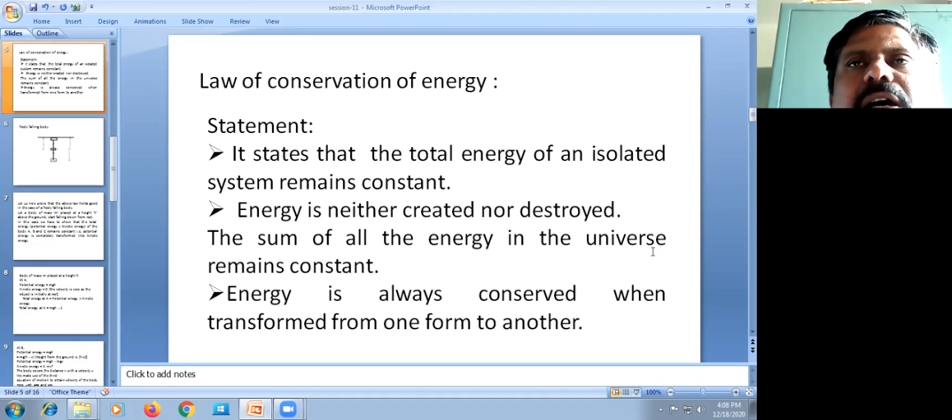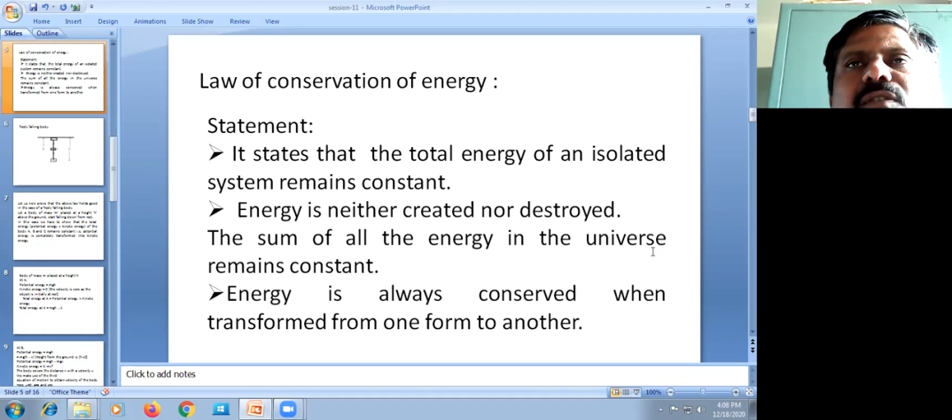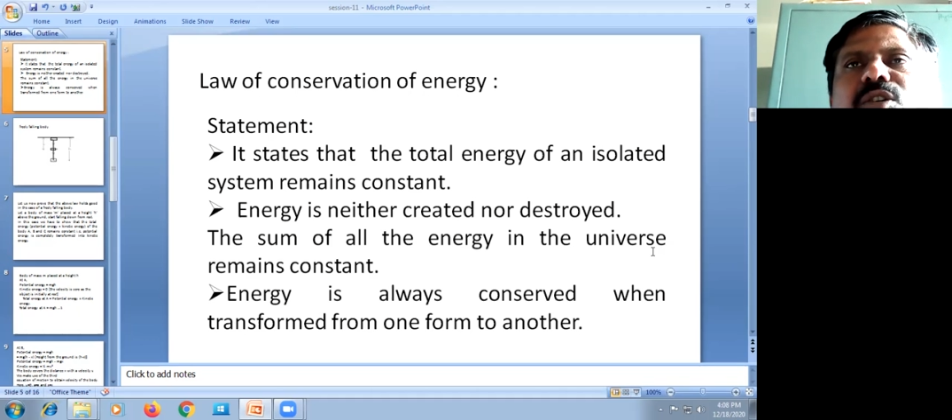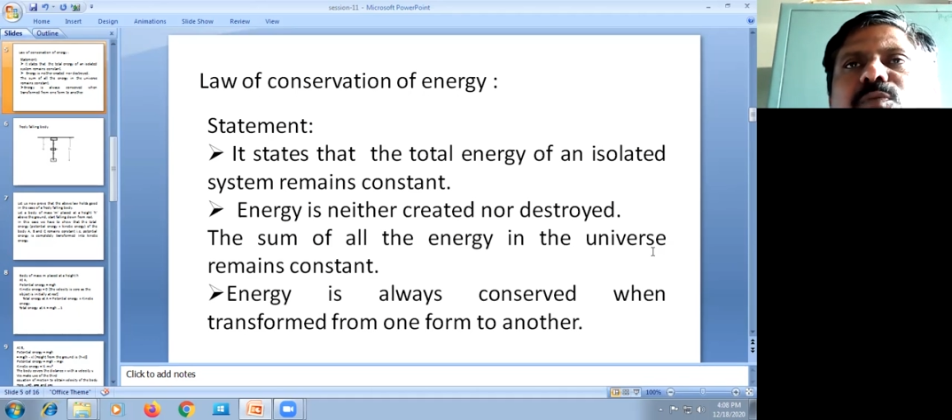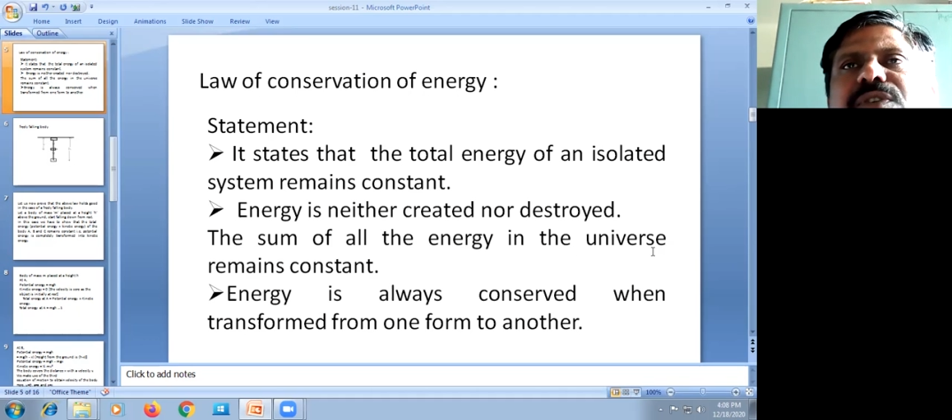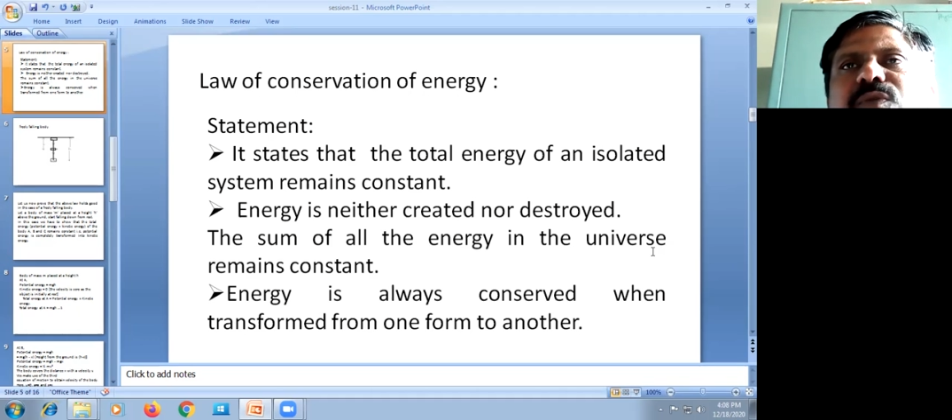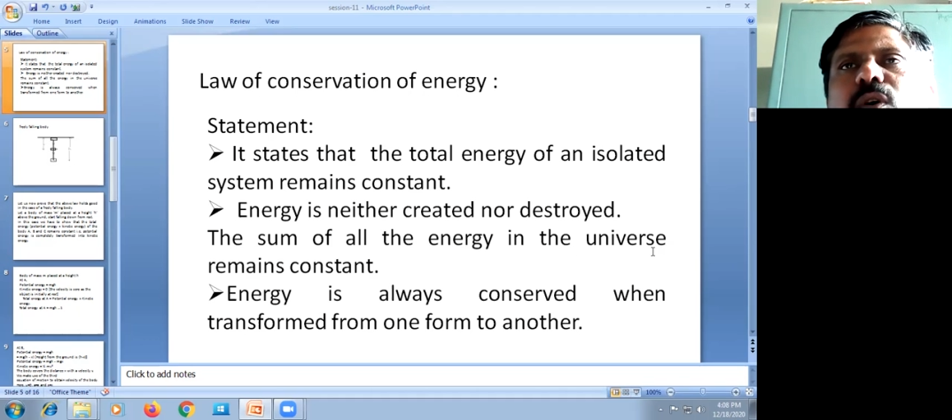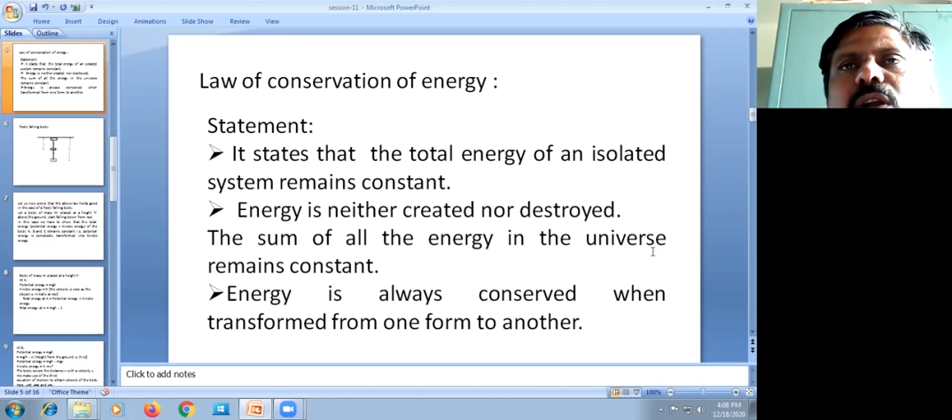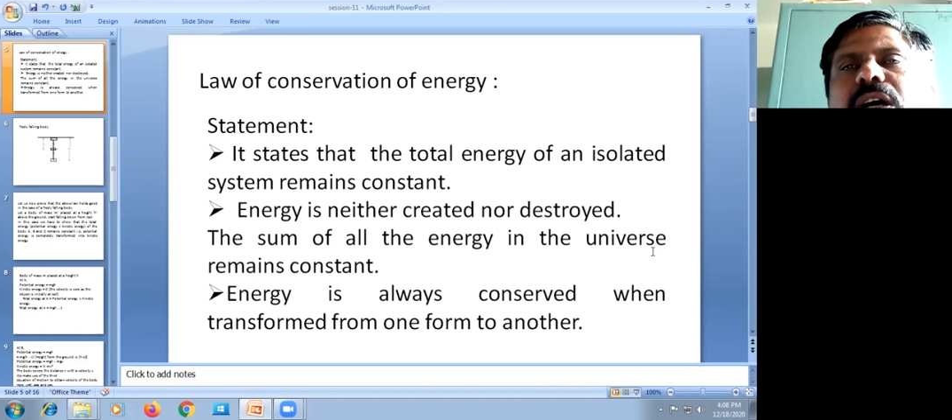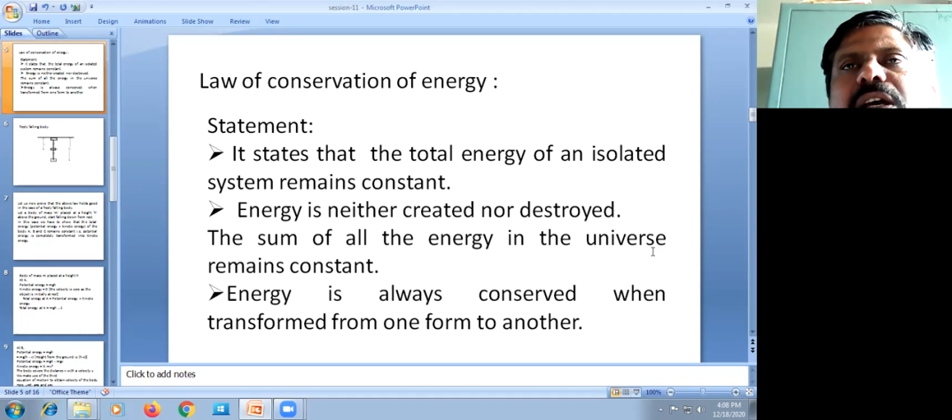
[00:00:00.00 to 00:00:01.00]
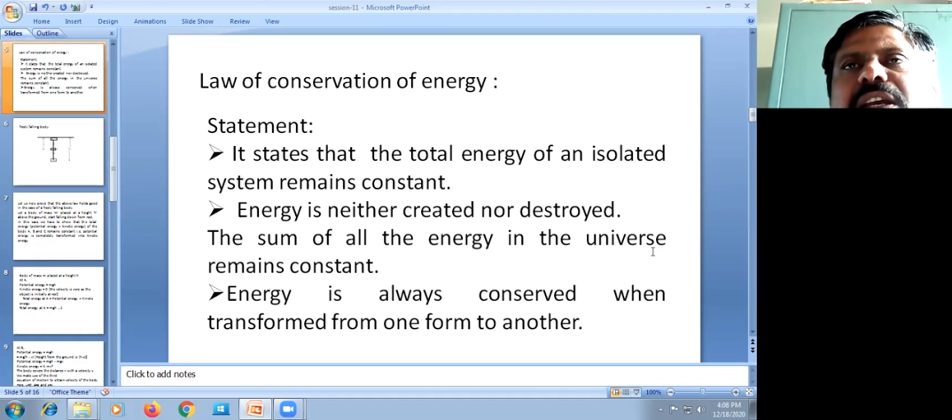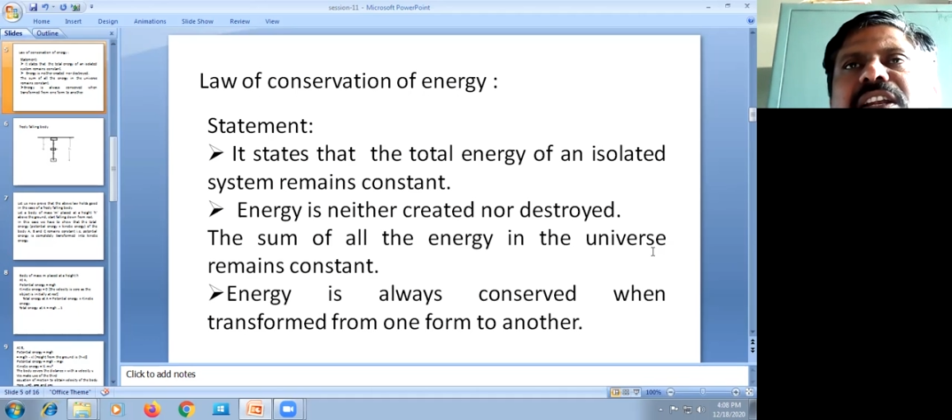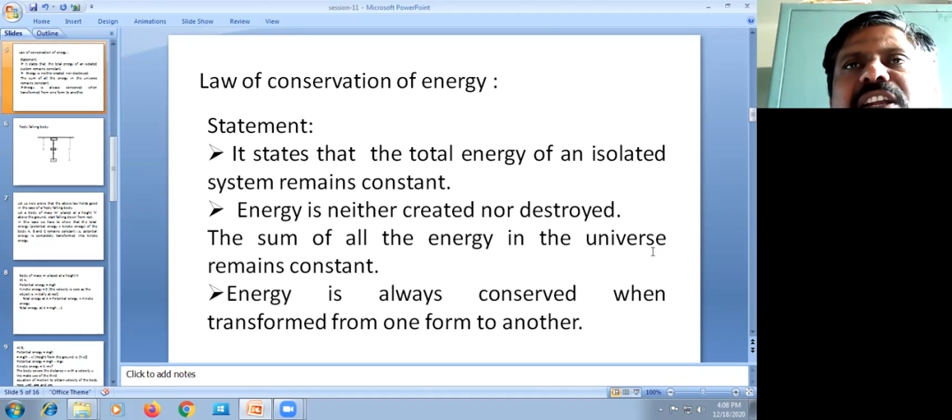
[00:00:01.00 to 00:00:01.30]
and one more is what heat